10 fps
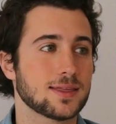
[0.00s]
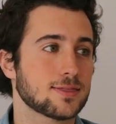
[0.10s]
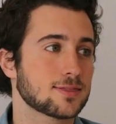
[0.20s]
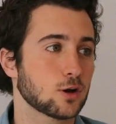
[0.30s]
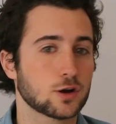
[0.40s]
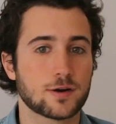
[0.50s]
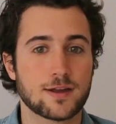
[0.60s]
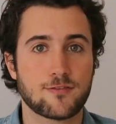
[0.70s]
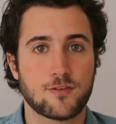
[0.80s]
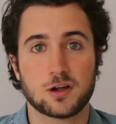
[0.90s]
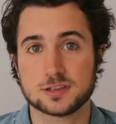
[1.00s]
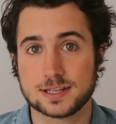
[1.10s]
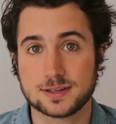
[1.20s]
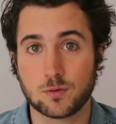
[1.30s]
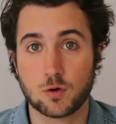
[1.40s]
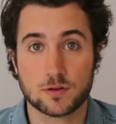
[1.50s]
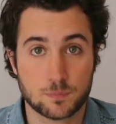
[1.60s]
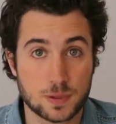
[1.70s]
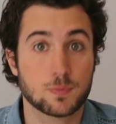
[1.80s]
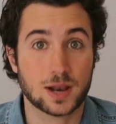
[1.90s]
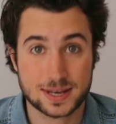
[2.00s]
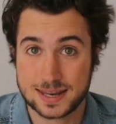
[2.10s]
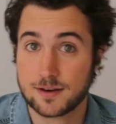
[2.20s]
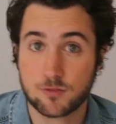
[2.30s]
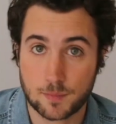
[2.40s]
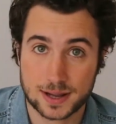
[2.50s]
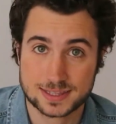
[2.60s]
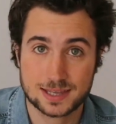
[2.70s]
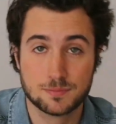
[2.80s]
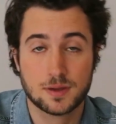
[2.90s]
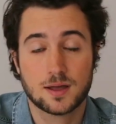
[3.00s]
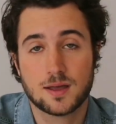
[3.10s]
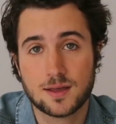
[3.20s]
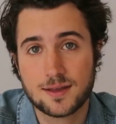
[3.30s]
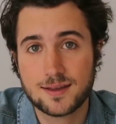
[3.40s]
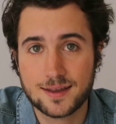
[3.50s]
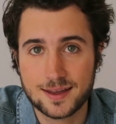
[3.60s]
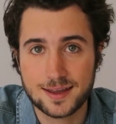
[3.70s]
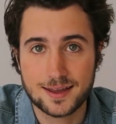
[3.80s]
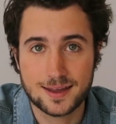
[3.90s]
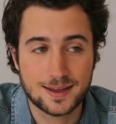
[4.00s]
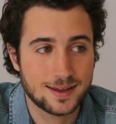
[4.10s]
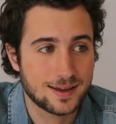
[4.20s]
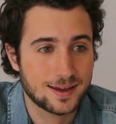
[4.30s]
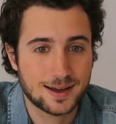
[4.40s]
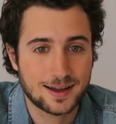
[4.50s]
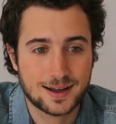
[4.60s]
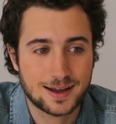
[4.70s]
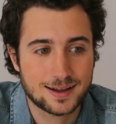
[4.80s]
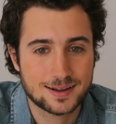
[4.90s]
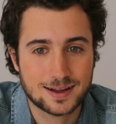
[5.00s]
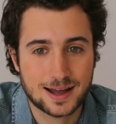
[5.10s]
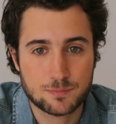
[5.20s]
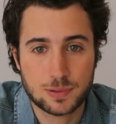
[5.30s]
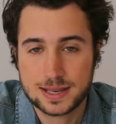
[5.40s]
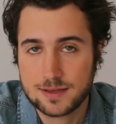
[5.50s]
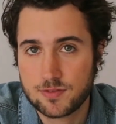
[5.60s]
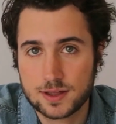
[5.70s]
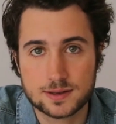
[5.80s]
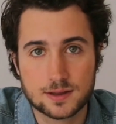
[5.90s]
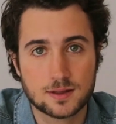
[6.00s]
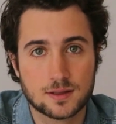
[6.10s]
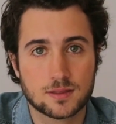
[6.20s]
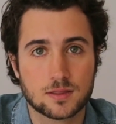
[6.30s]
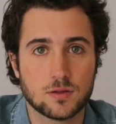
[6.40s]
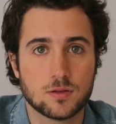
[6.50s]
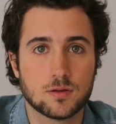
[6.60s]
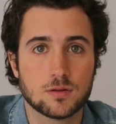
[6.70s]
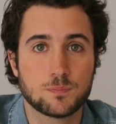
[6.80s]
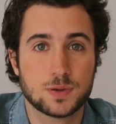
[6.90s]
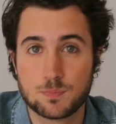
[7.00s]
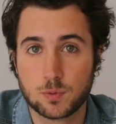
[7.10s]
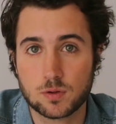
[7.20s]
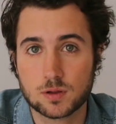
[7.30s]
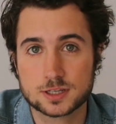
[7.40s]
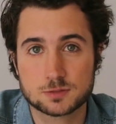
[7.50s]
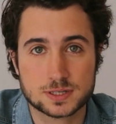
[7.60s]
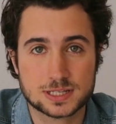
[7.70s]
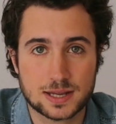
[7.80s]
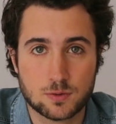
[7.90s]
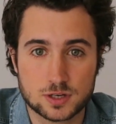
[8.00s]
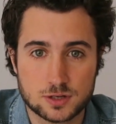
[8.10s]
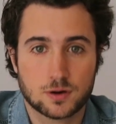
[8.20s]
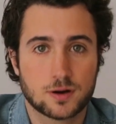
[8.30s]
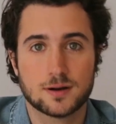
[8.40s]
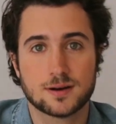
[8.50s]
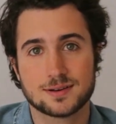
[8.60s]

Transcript: thought or I felt that were the people I needed for my team. I believe that the people, especially when you're